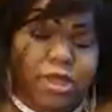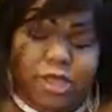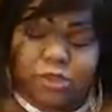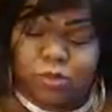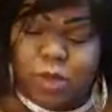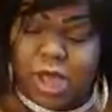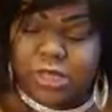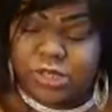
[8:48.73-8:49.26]

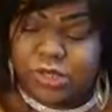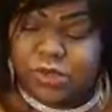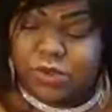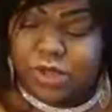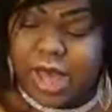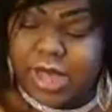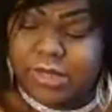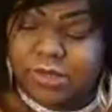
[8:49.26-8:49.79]
that's watching
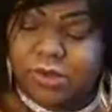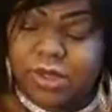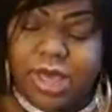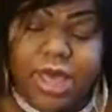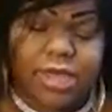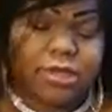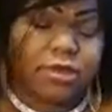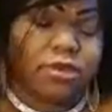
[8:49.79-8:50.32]
you guys,
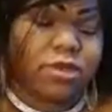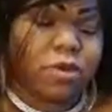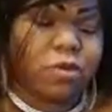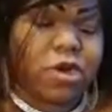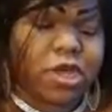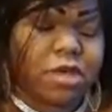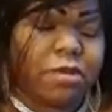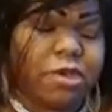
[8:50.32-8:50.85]
okay? So
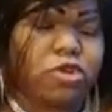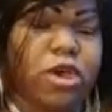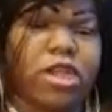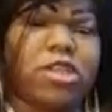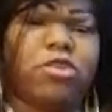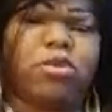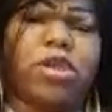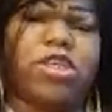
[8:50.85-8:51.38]
someone could be
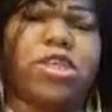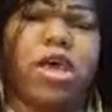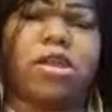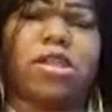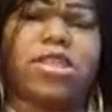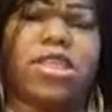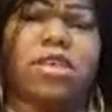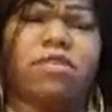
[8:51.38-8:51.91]
trying to switch
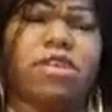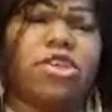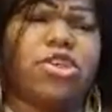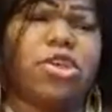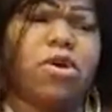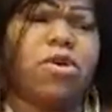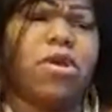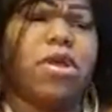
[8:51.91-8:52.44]
out a TV
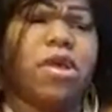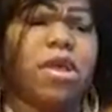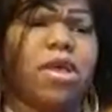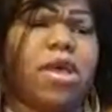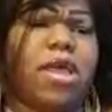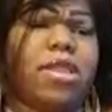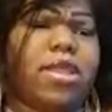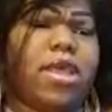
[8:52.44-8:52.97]
show.
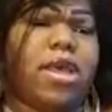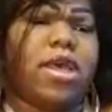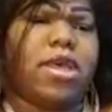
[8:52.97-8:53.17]
I think